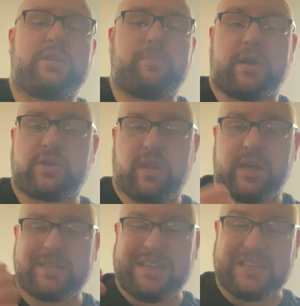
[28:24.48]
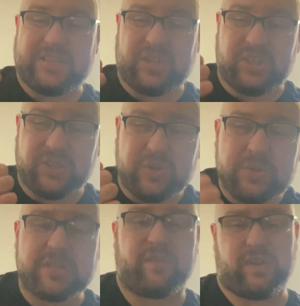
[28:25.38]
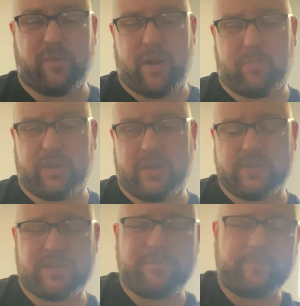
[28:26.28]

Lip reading: specialize in exclusively replicas.